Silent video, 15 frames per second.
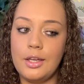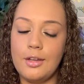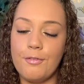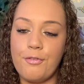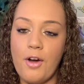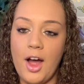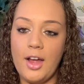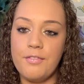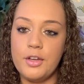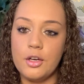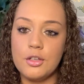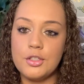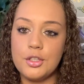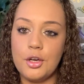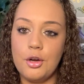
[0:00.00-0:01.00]
5
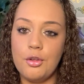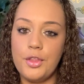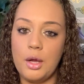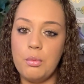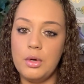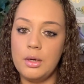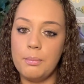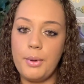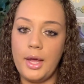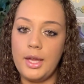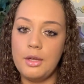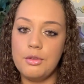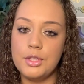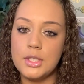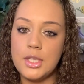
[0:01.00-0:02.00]
years ago, they wouldn't pay
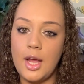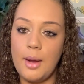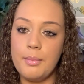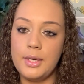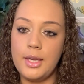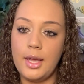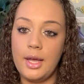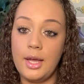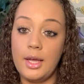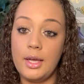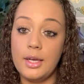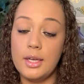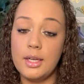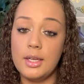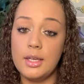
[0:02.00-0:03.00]
you the time of day,